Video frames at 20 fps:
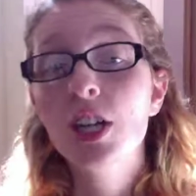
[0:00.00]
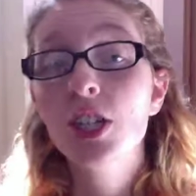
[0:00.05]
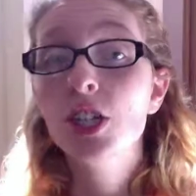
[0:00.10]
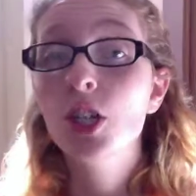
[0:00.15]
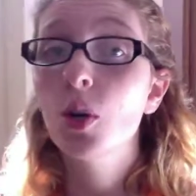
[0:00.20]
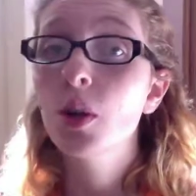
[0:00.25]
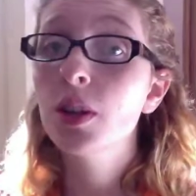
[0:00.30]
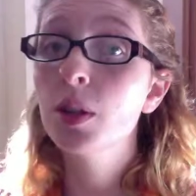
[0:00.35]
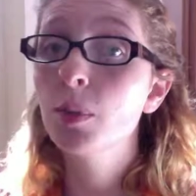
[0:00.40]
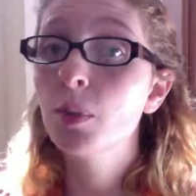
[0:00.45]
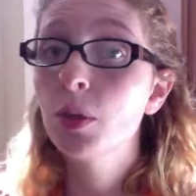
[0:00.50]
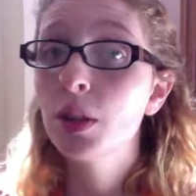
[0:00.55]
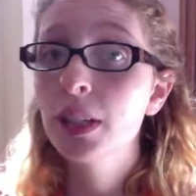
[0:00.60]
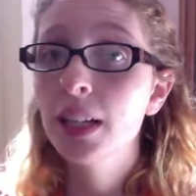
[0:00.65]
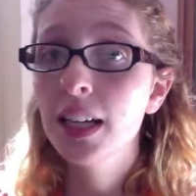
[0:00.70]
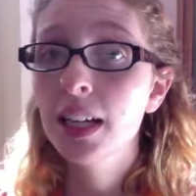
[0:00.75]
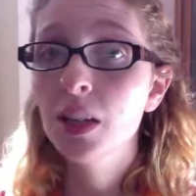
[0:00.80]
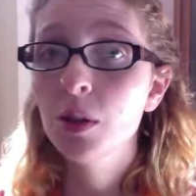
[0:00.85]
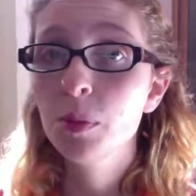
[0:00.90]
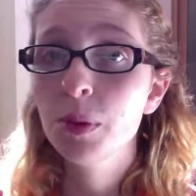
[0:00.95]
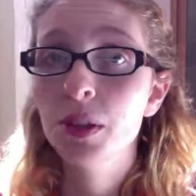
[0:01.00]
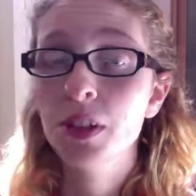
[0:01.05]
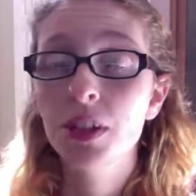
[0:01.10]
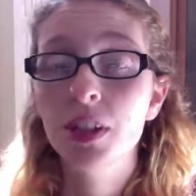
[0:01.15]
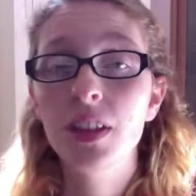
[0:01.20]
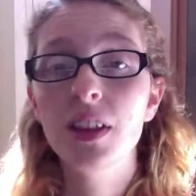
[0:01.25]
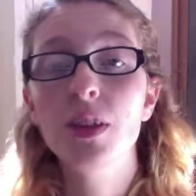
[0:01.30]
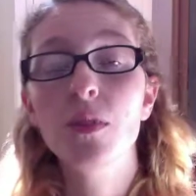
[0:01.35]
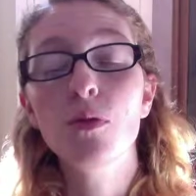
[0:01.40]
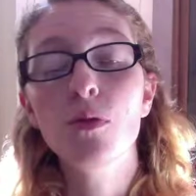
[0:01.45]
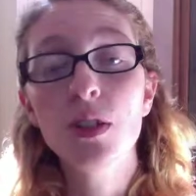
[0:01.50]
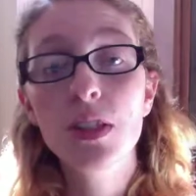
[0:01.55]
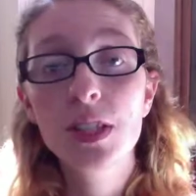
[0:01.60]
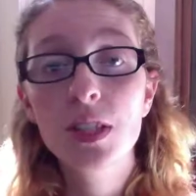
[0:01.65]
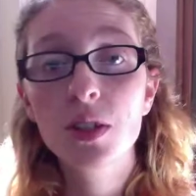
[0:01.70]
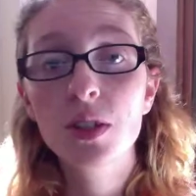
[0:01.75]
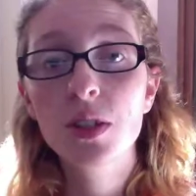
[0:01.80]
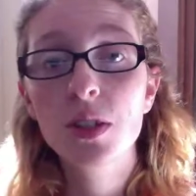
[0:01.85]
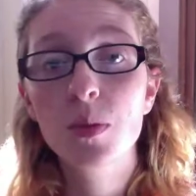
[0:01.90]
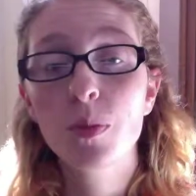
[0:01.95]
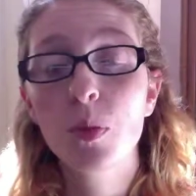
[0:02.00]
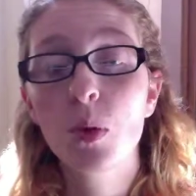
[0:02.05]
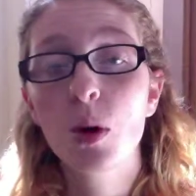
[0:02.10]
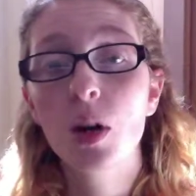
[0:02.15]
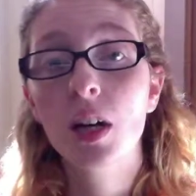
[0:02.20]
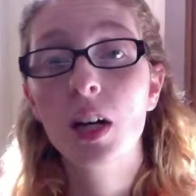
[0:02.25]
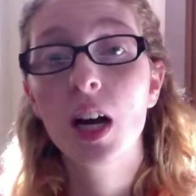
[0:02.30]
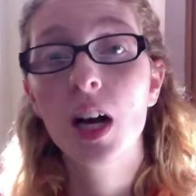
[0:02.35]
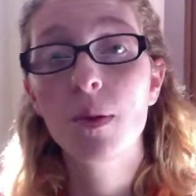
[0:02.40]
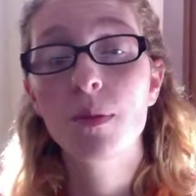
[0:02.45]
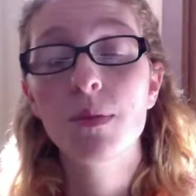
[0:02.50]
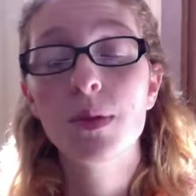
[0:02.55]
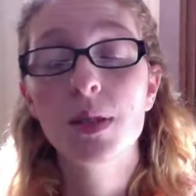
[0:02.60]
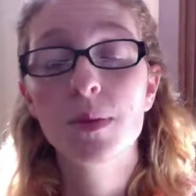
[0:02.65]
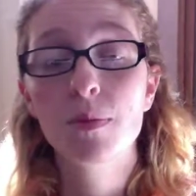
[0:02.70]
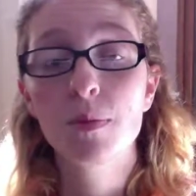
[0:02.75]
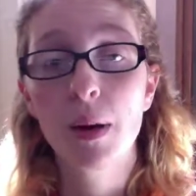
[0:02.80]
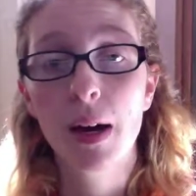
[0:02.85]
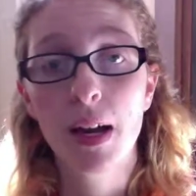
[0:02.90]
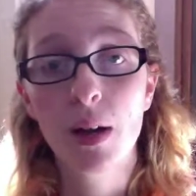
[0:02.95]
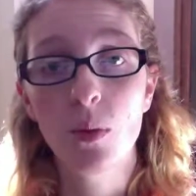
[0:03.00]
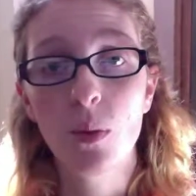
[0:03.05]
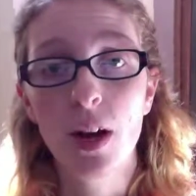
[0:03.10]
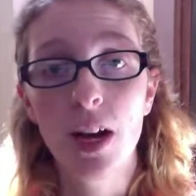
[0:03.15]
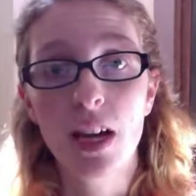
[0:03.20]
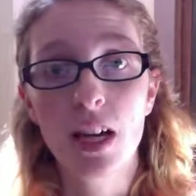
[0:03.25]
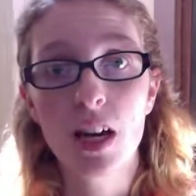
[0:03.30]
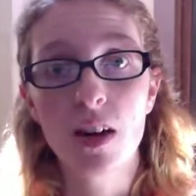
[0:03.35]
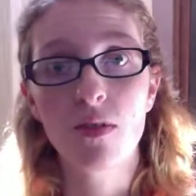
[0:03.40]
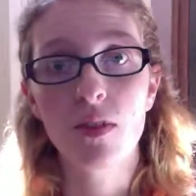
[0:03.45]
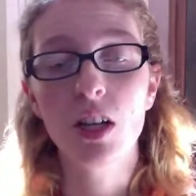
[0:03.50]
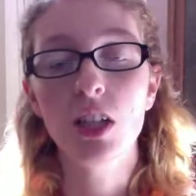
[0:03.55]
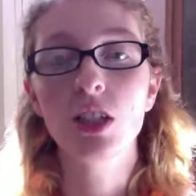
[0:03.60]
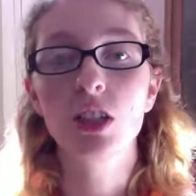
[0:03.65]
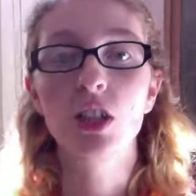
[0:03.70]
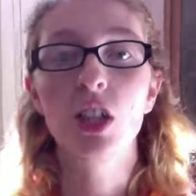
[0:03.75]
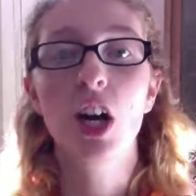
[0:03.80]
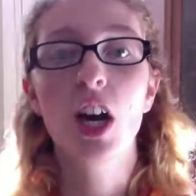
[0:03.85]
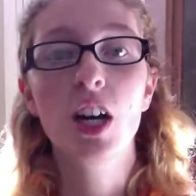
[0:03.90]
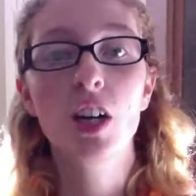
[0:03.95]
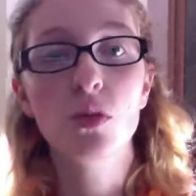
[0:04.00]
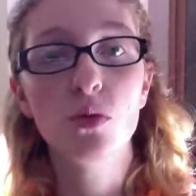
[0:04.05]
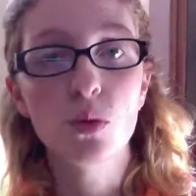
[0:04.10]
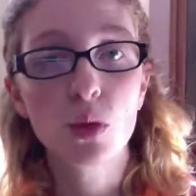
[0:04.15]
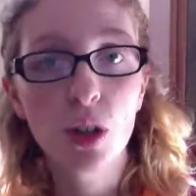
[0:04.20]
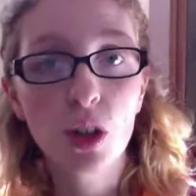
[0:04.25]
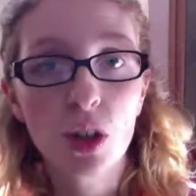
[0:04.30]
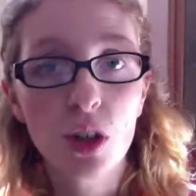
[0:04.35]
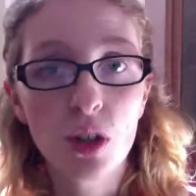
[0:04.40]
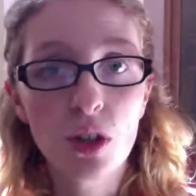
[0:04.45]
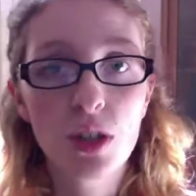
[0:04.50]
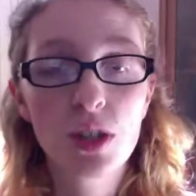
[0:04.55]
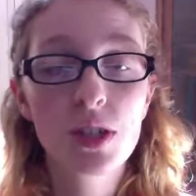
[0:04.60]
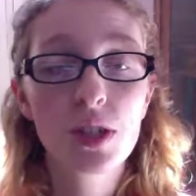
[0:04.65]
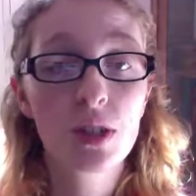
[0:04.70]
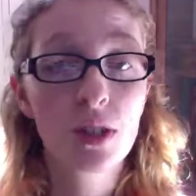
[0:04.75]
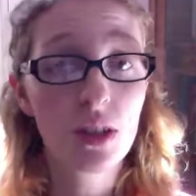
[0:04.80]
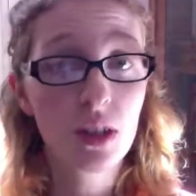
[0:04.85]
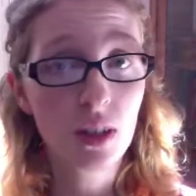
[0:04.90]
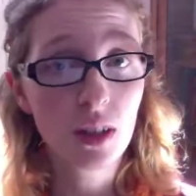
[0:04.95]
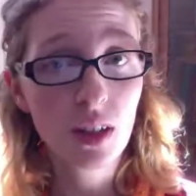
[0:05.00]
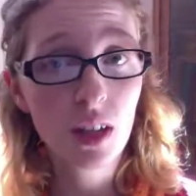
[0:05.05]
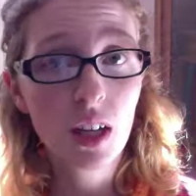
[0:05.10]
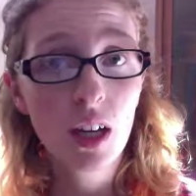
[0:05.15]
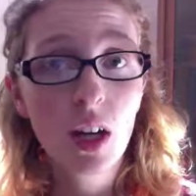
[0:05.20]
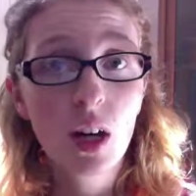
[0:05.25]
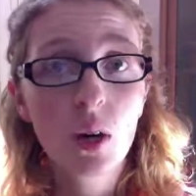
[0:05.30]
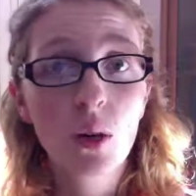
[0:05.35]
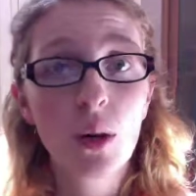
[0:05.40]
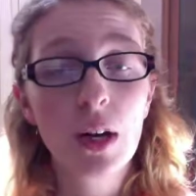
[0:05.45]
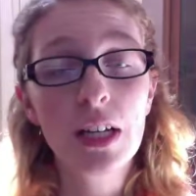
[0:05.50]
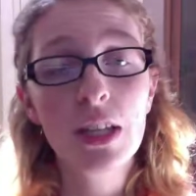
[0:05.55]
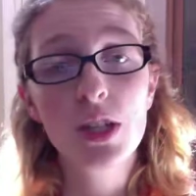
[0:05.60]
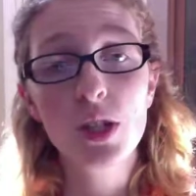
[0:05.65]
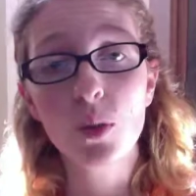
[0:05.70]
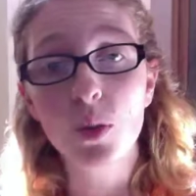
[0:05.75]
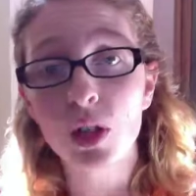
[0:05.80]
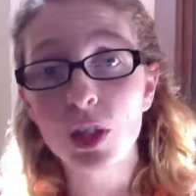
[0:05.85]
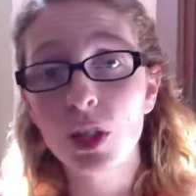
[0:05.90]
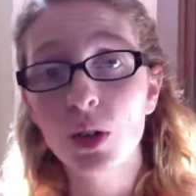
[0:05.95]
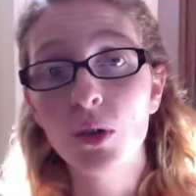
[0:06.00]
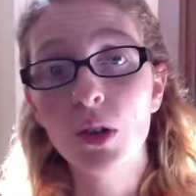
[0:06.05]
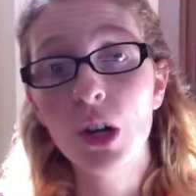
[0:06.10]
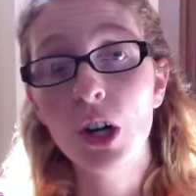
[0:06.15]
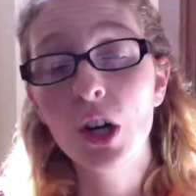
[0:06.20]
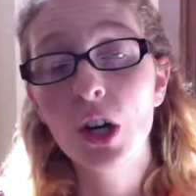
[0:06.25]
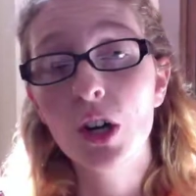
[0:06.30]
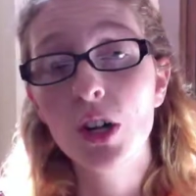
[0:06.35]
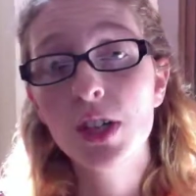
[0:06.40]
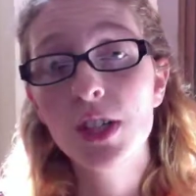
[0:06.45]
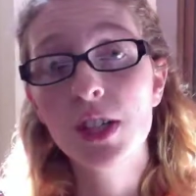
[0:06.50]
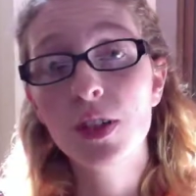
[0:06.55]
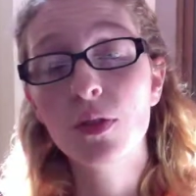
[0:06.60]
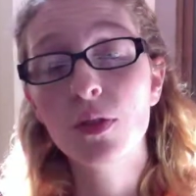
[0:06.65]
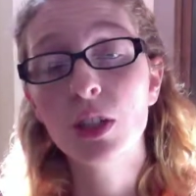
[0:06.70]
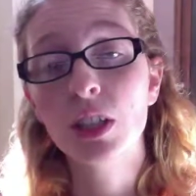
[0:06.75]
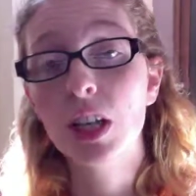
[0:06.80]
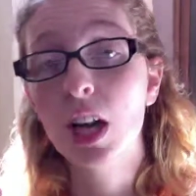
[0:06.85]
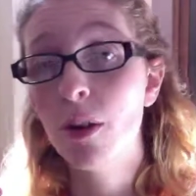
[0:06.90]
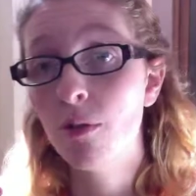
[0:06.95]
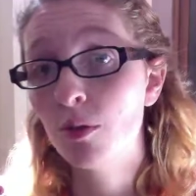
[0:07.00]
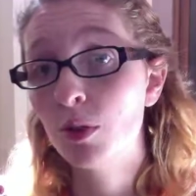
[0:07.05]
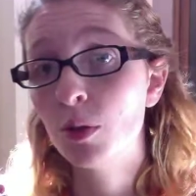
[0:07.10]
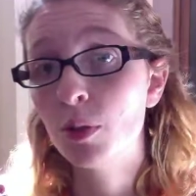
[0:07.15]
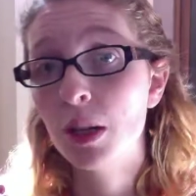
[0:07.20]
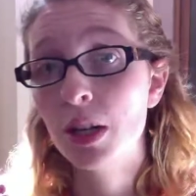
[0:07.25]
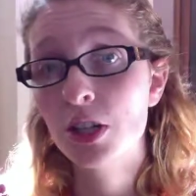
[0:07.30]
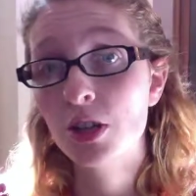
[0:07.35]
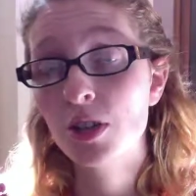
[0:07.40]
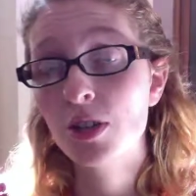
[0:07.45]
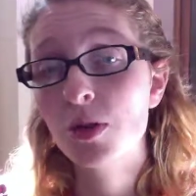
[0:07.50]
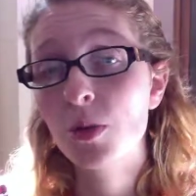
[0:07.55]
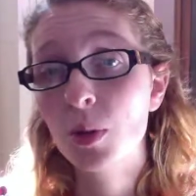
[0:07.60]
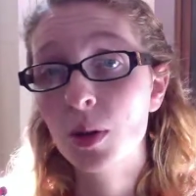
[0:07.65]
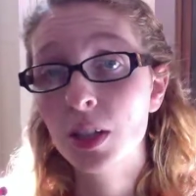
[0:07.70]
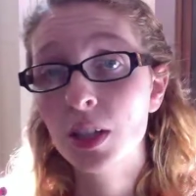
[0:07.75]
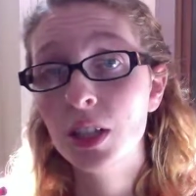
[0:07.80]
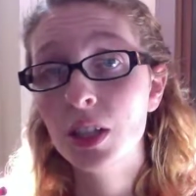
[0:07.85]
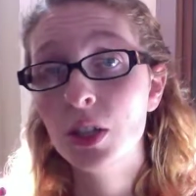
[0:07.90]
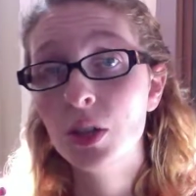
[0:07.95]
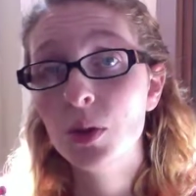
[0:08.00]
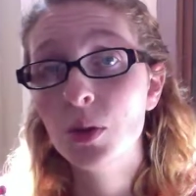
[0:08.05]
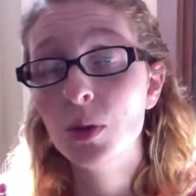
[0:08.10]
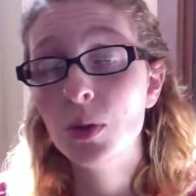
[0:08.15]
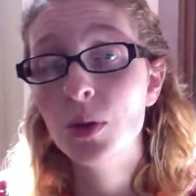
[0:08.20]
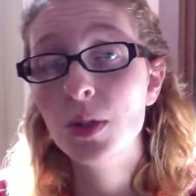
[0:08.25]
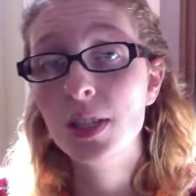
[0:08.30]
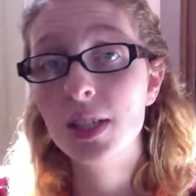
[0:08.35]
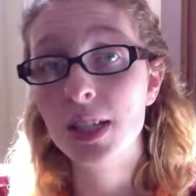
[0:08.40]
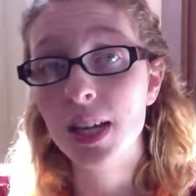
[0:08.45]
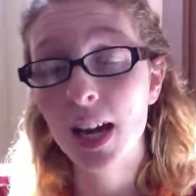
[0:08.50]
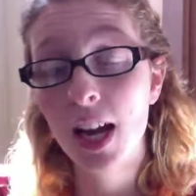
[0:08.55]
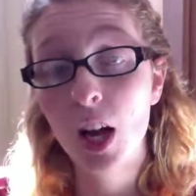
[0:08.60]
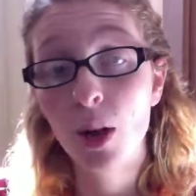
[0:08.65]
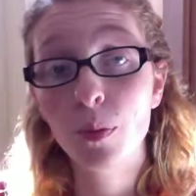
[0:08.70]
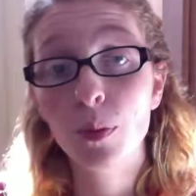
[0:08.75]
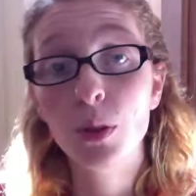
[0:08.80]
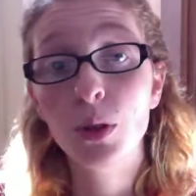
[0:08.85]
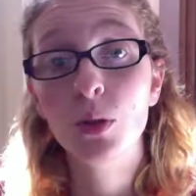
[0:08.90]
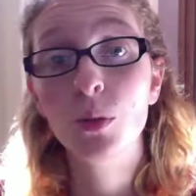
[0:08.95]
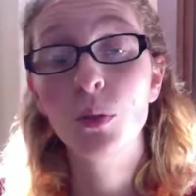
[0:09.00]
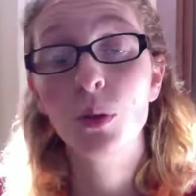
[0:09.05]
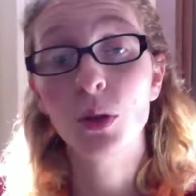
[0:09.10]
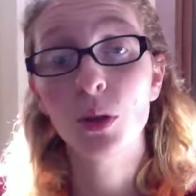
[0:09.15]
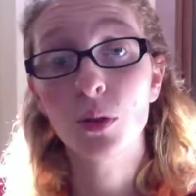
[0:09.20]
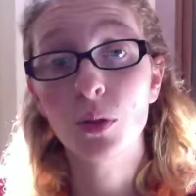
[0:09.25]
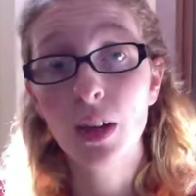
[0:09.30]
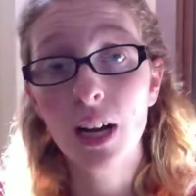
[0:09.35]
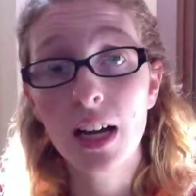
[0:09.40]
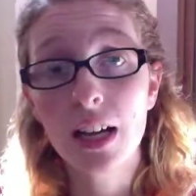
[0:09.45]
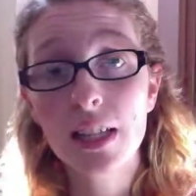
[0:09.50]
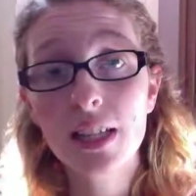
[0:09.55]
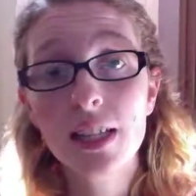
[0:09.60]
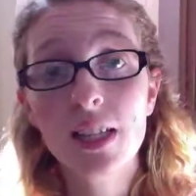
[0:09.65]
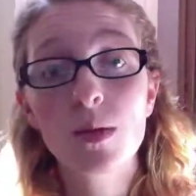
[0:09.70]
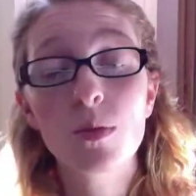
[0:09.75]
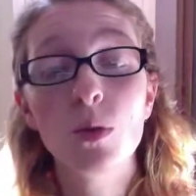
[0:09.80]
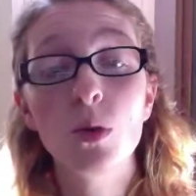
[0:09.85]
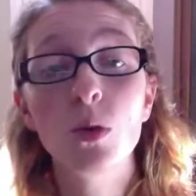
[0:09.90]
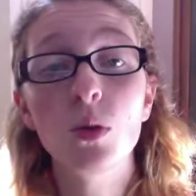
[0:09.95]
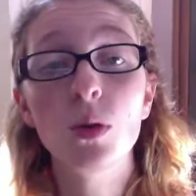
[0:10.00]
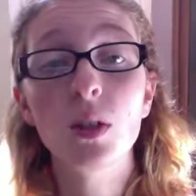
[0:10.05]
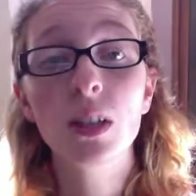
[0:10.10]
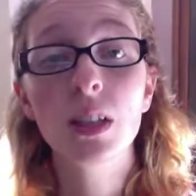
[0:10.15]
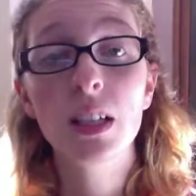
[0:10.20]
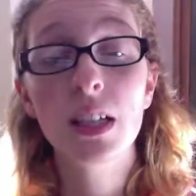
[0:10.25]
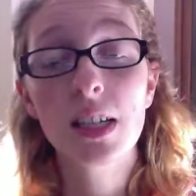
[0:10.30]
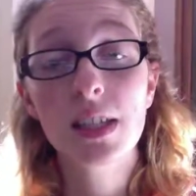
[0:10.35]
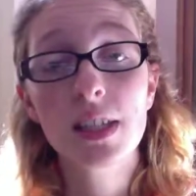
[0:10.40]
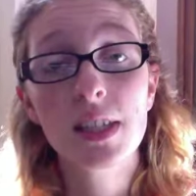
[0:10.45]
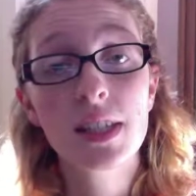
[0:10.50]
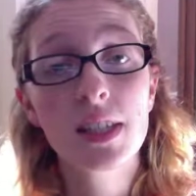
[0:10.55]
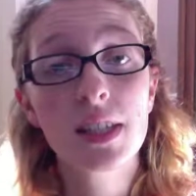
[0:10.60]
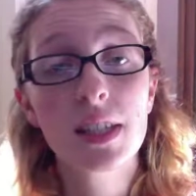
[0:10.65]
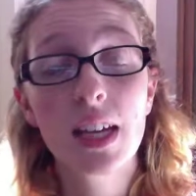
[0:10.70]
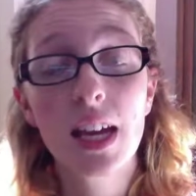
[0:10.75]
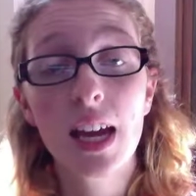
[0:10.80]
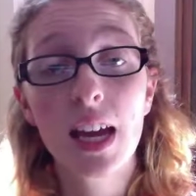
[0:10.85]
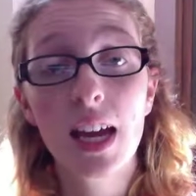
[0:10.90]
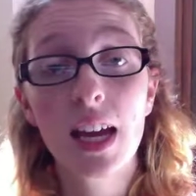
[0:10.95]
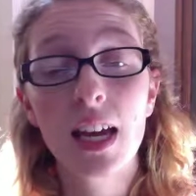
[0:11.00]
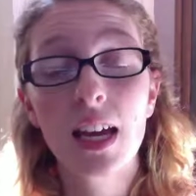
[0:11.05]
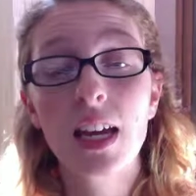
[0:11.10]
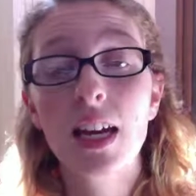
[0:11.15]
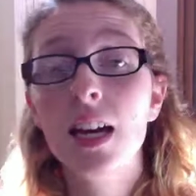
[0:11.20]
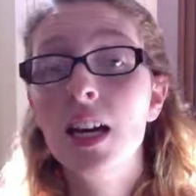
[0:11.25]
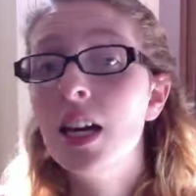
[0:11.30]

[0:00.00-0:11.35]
So in the prenatal period, the physical support comes by way of a lot of rehearsal, right? So we're going to rehearse different comfort measures we're going to use to help you progress smoothly and stay,